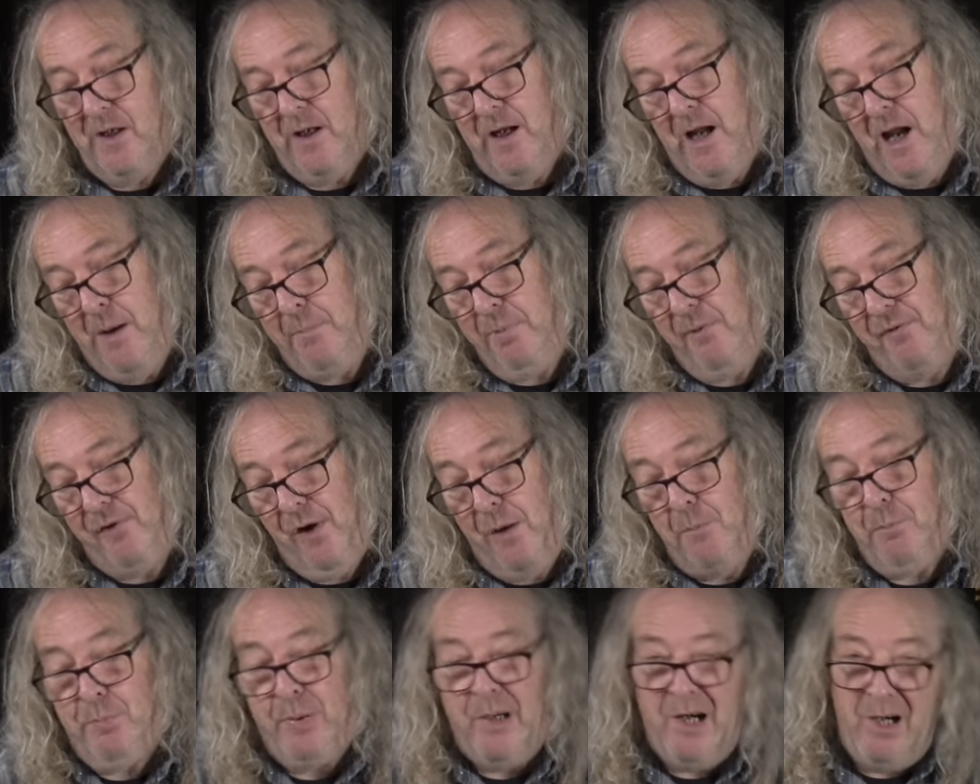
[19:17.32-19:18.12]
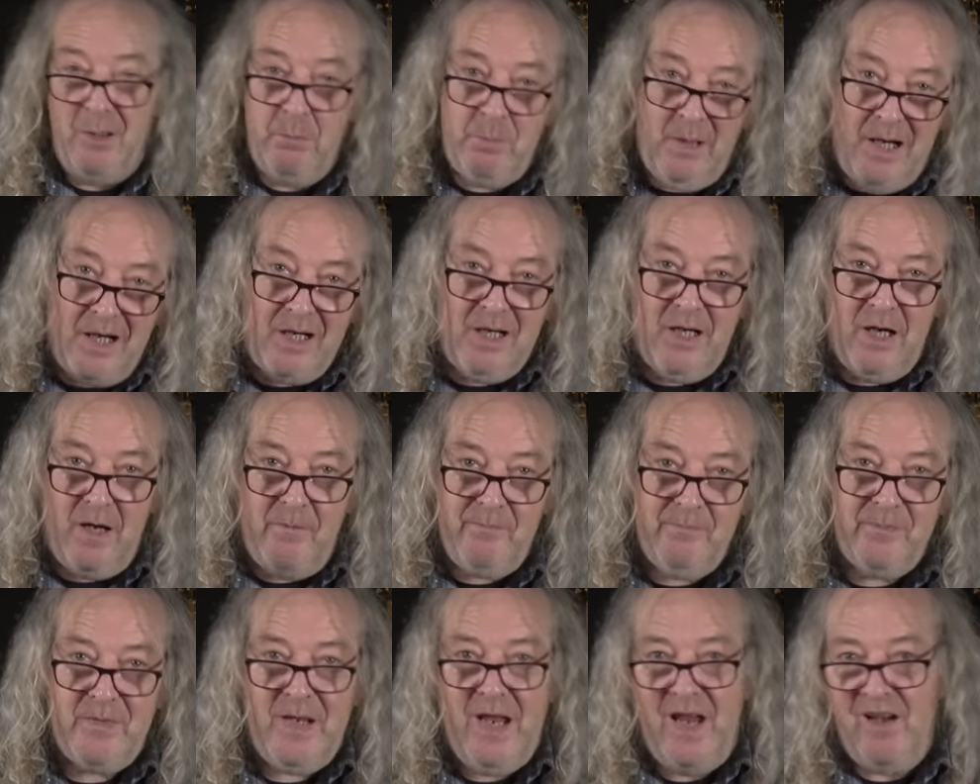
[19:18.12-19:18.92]
Epiphone
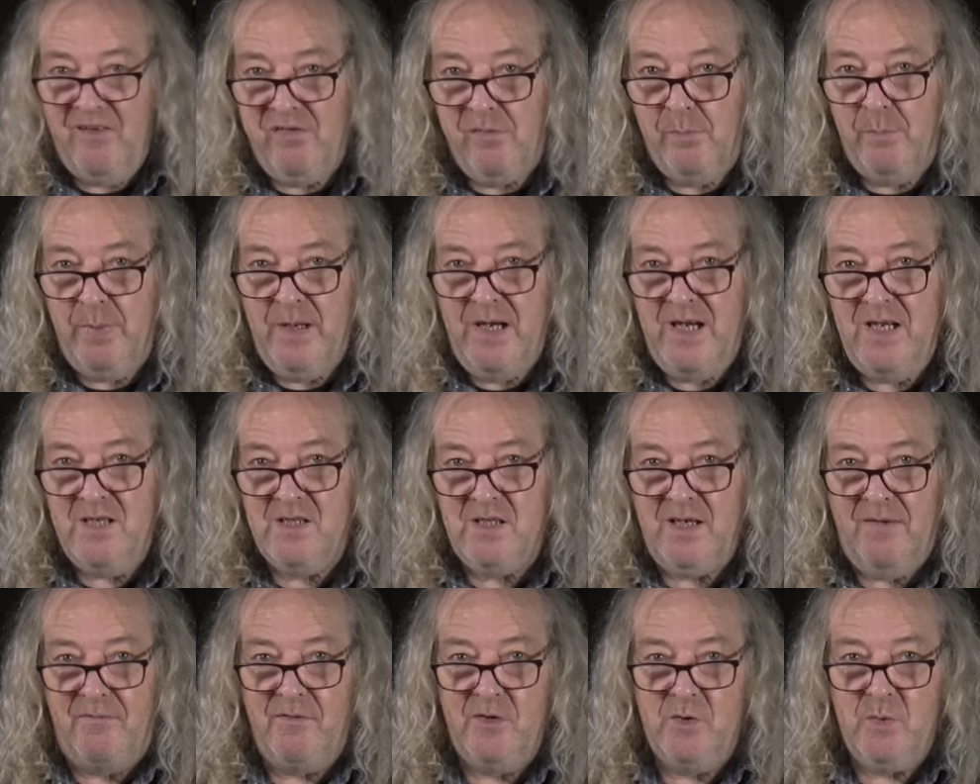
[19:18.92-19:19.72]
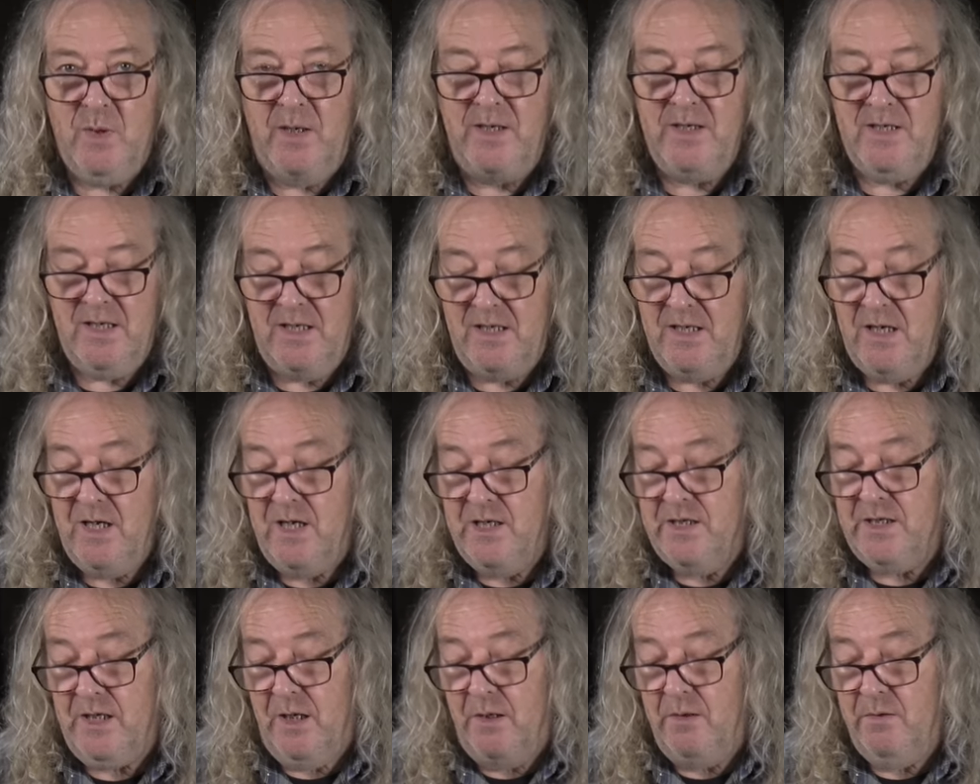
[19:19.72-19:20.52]
Probucker FB720.
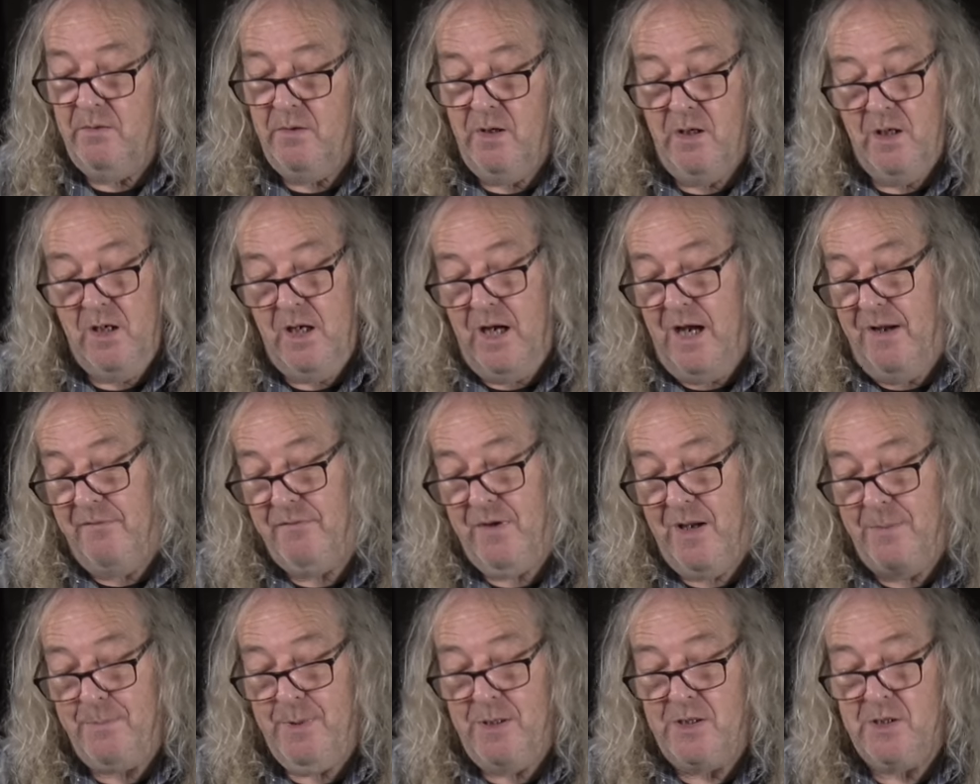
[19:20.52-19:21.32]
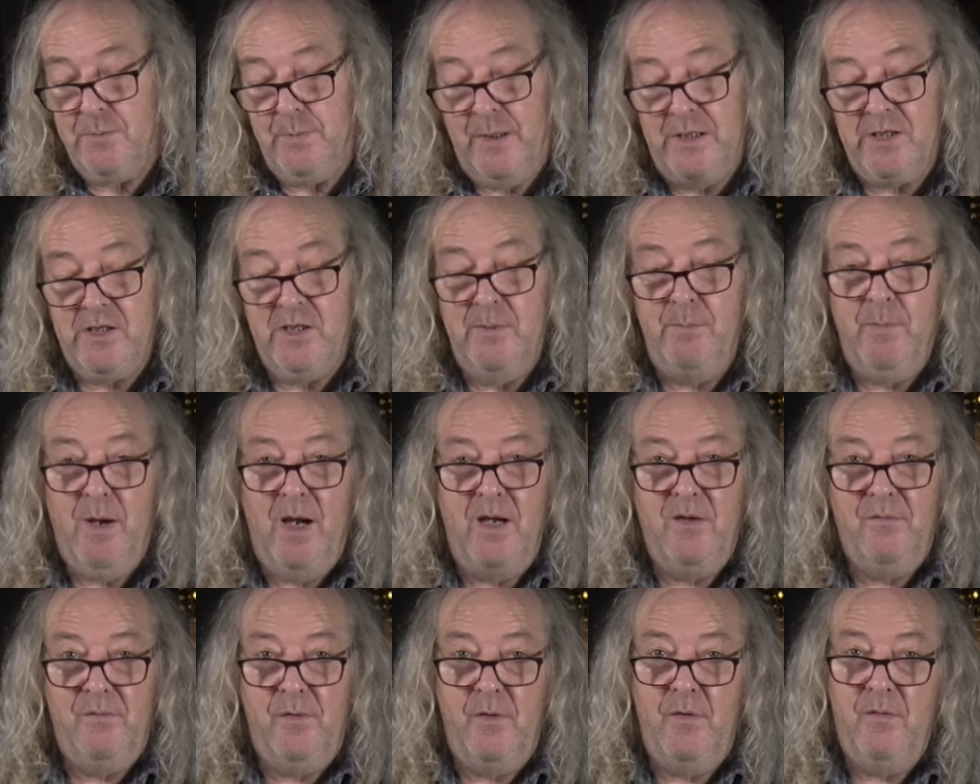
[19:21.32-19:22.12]
So have they been specially
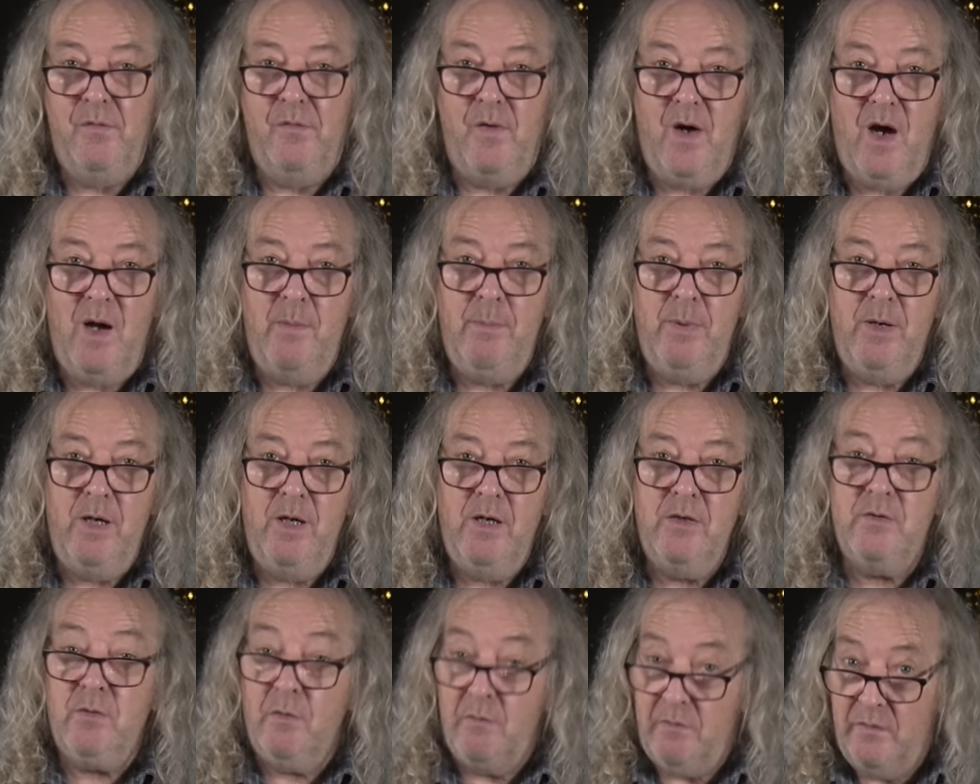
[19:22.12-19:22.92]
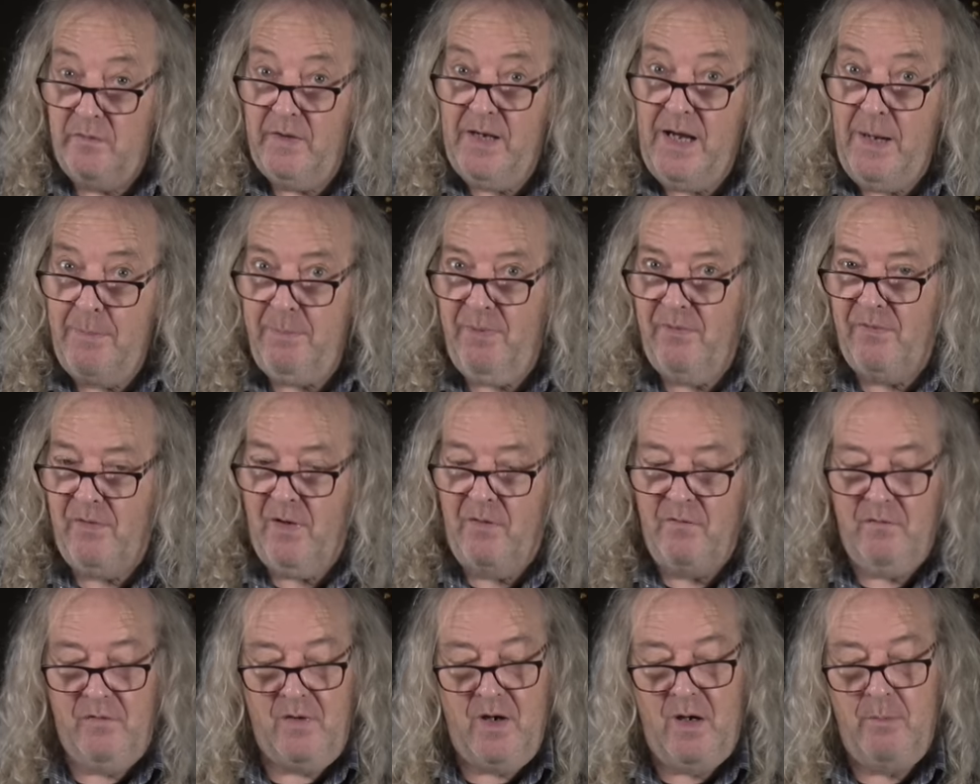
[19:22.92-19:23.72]
made for the Firebird or for the
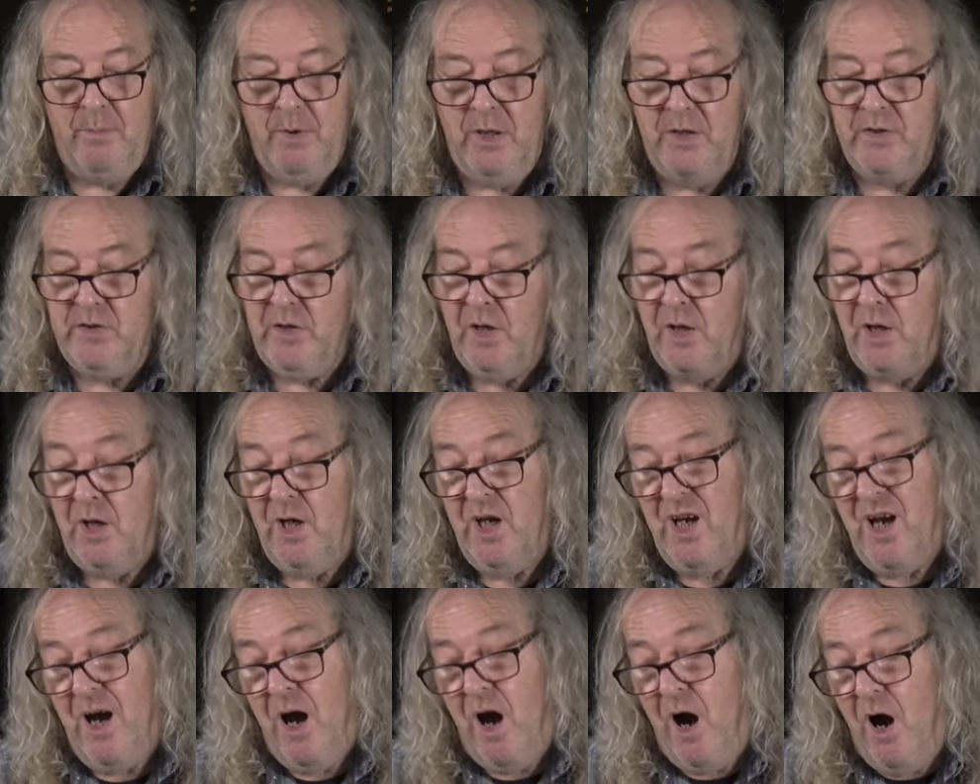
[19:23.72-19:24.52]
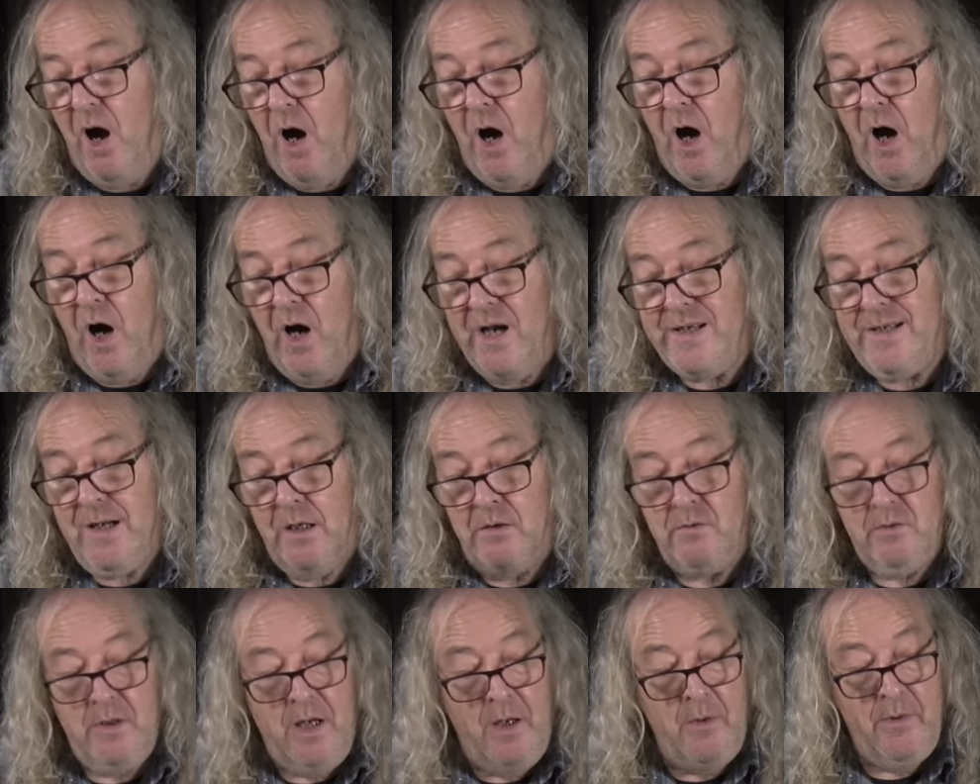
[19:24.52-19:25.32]
Epiphone Firebird? I
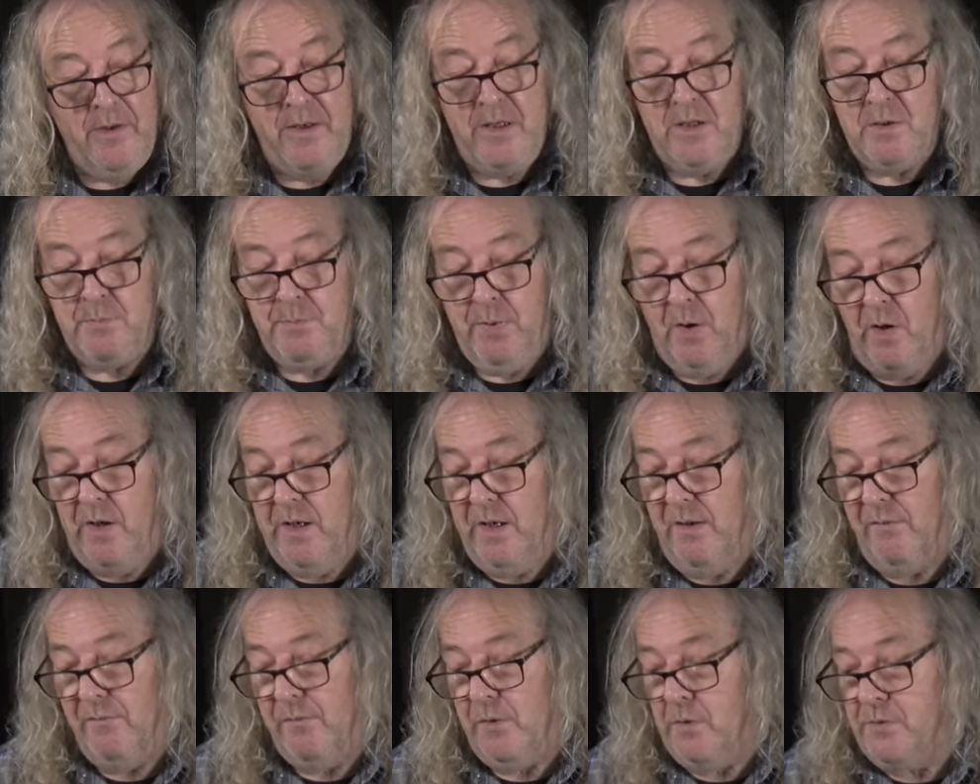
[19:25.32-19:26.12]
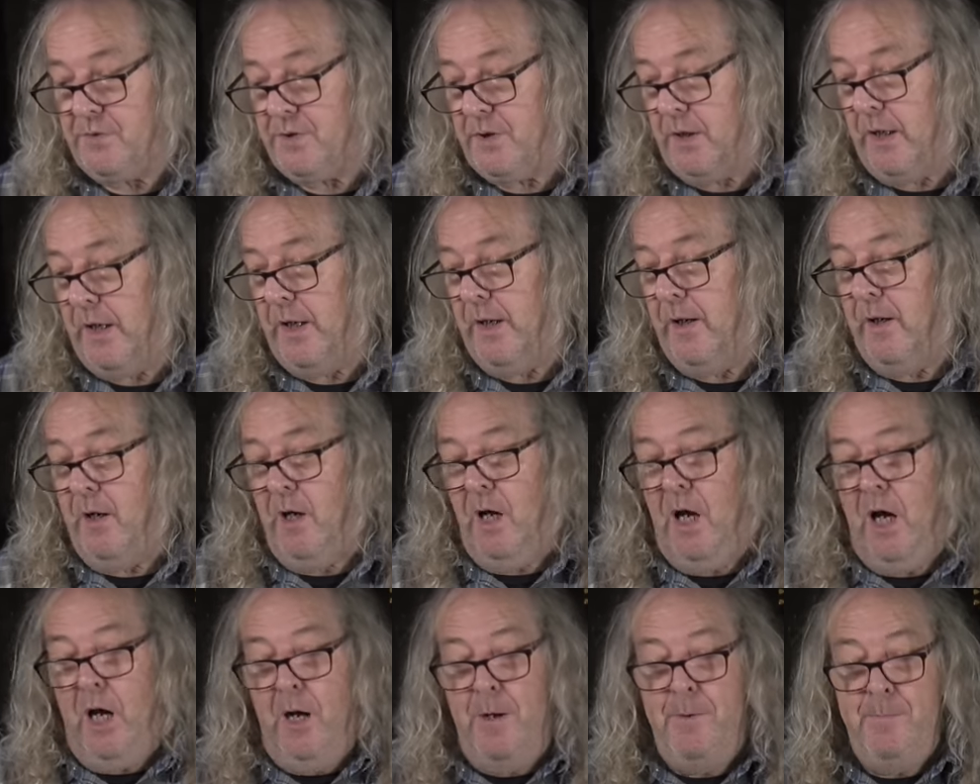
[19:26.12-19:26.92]
don't know at this point, unfortunately,
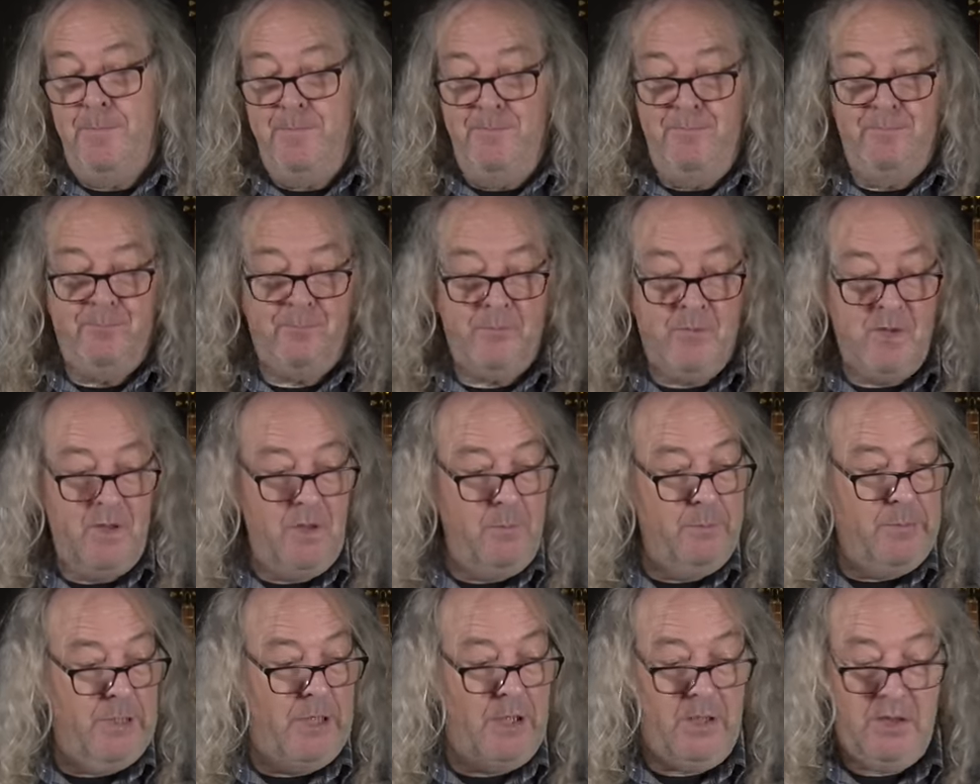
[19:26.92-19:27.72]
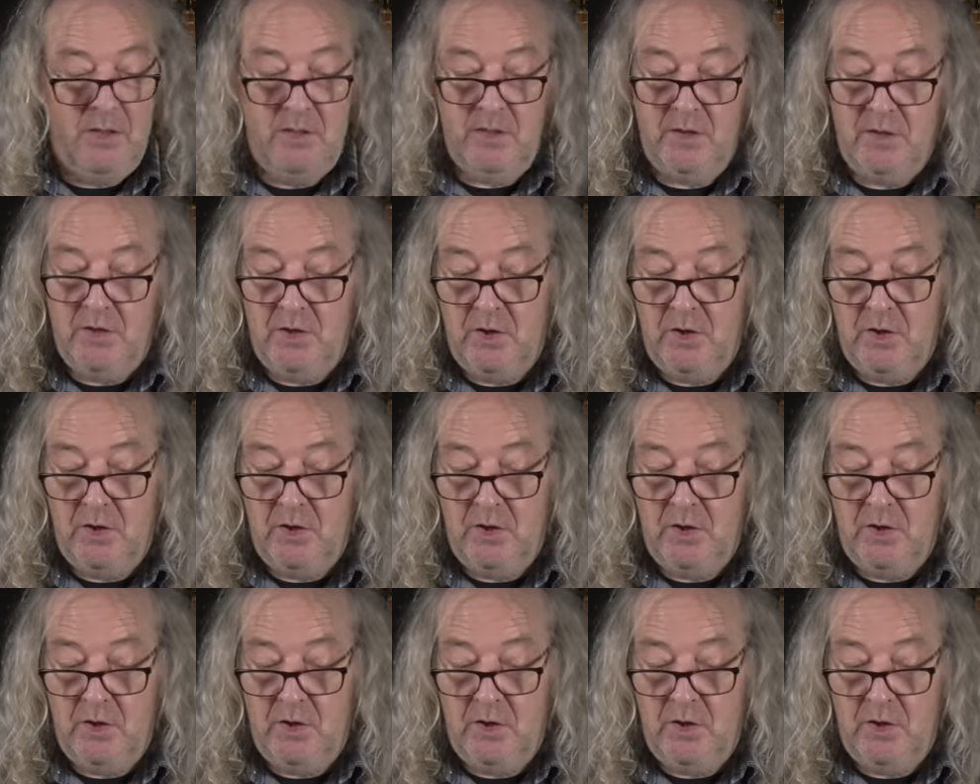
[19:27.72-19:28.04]
but that